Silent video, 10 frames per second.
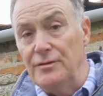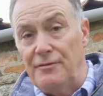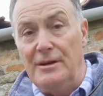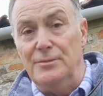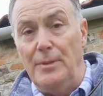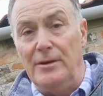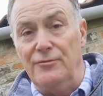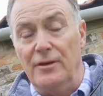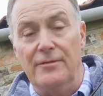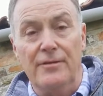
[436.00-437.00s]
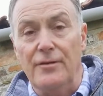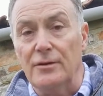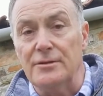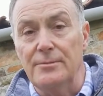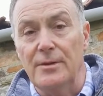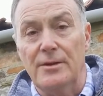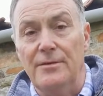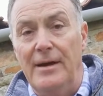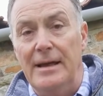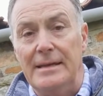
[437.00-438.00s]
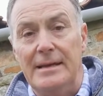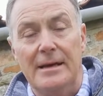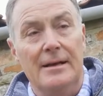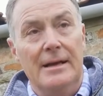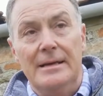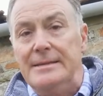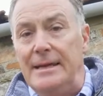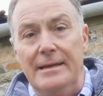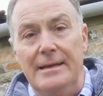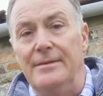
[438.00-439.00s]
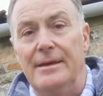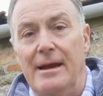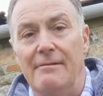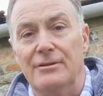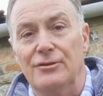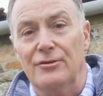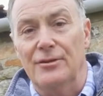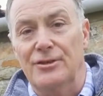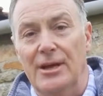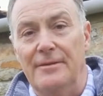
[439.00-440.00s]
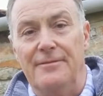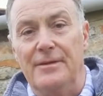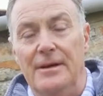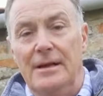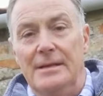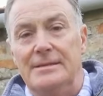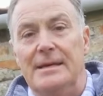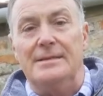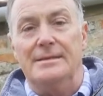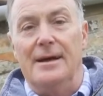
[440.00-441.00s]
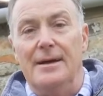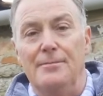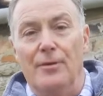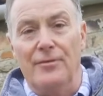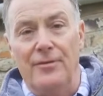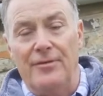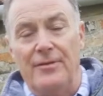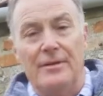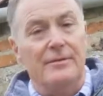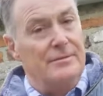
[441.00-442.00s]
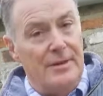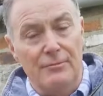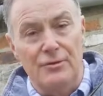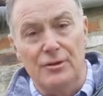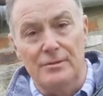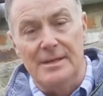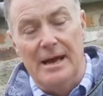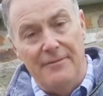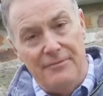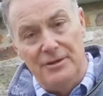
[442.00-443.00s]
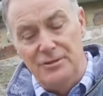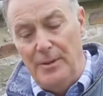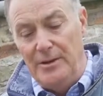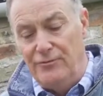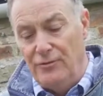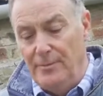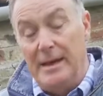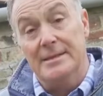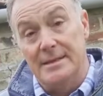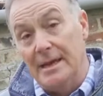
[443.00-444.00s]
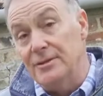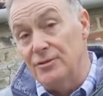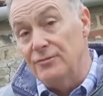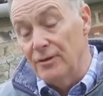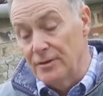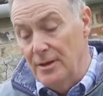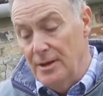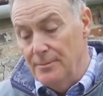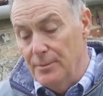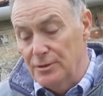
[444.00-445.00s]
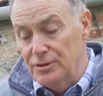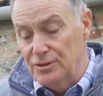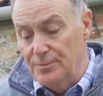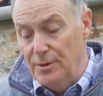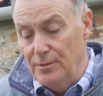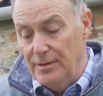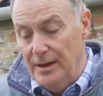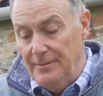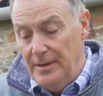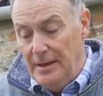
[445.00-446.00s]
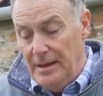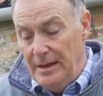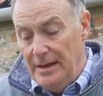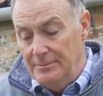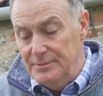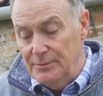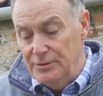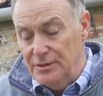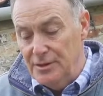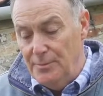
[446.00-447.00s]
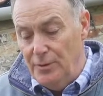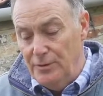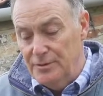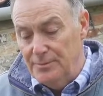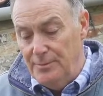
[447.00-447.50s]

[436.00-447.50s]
fresh petrol. If you've got some that you've had in a tin in the garage or the shed for 6-9 months, don't use that. Fresh petrol makes the engine run much smoother. So we're just going to pour some